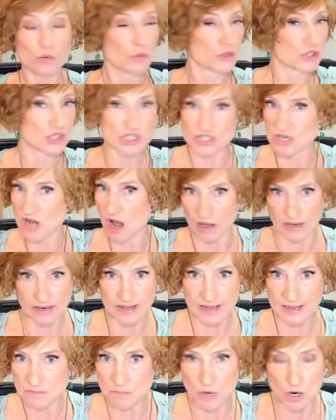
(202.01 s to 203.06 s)
which is not
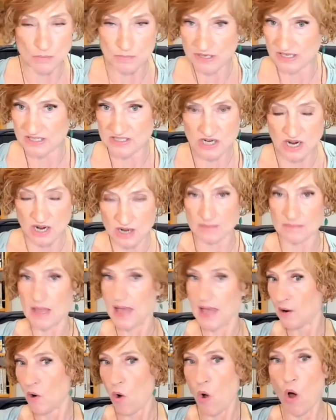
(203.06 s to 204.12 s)
a moment in time
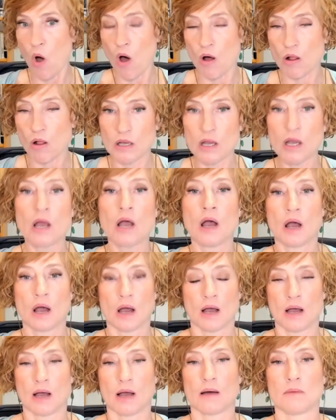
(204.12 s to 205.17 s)
at all,
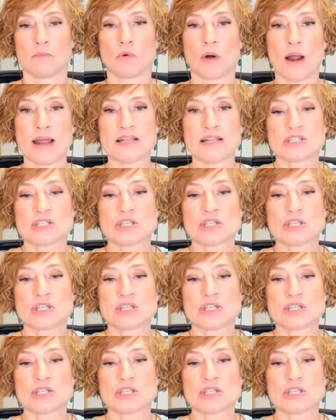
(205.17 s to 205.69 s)
right?